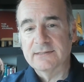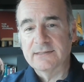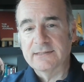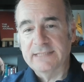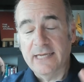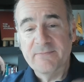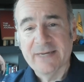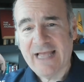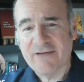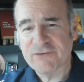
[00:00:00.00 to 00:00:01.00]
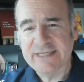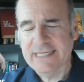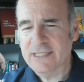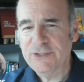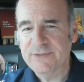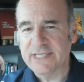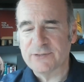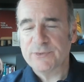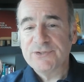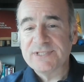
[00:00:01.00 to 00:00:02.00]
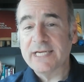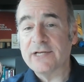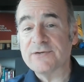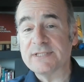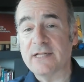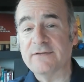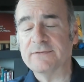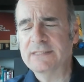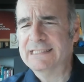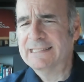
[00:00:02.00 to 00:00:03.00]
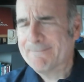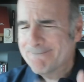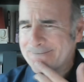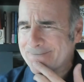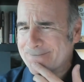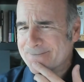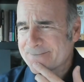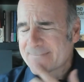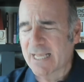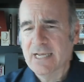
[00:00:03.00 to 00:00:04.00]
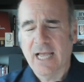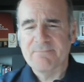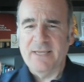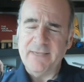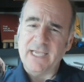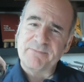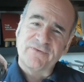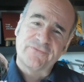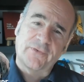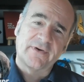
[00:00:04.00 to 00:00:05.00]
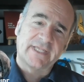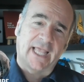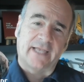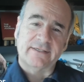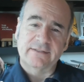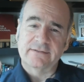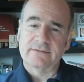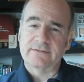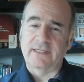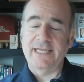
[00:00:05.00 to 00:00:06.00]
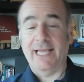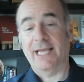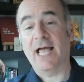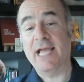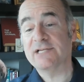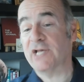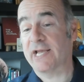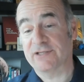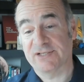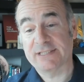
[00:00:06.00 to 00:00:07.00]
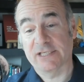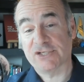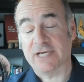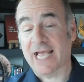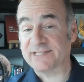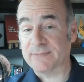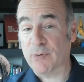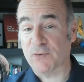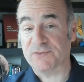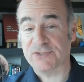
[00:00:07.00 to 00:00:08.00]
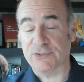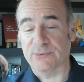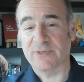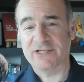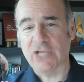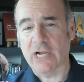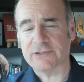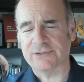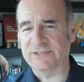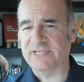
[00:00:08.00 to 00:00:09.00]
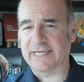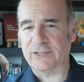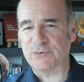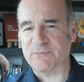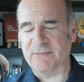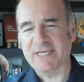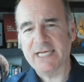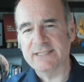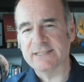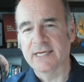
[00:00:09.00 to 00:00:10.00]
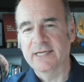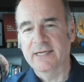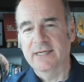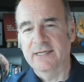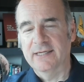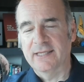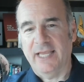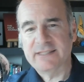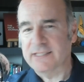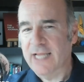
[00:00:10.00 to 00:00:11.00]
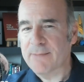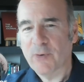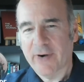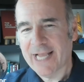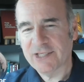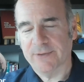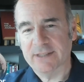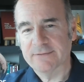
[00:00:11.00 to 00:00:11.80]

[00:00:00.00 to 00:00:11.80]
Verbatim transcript: t- my, after I tell you this, would you say to yourself, hmm, maybe I prefer to get an AI diagnostician as opposed to a doctor to diagnose me because it's a lot more accurate.